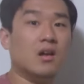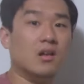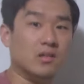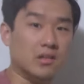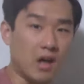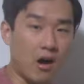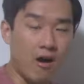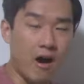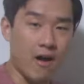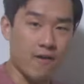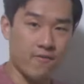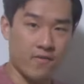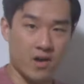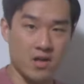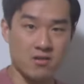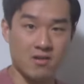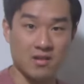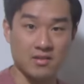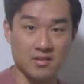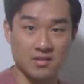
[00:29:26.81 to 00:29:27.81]
now I
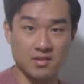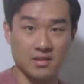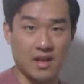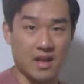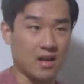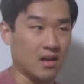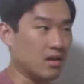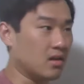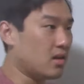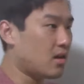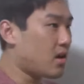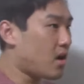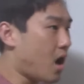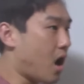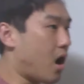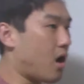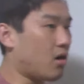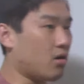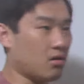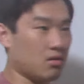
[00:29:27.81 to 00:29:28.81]
finally understand
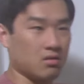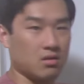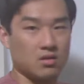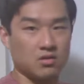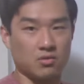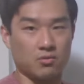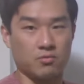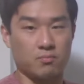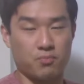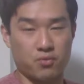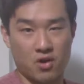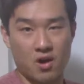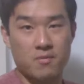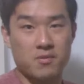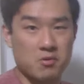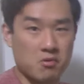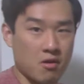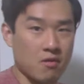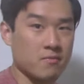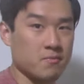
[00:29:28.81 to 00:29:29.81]
how the
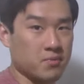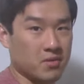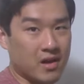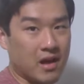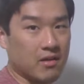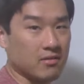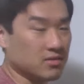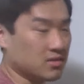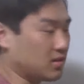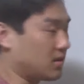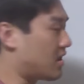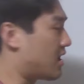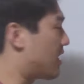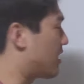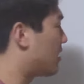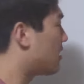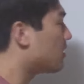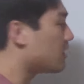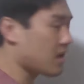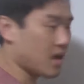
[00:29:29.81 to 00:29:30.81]
proper way of pronouncing
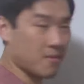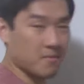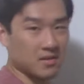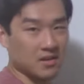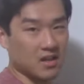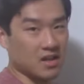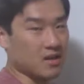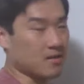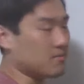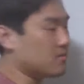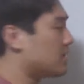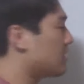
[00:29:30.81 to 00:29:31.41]
that Eminem.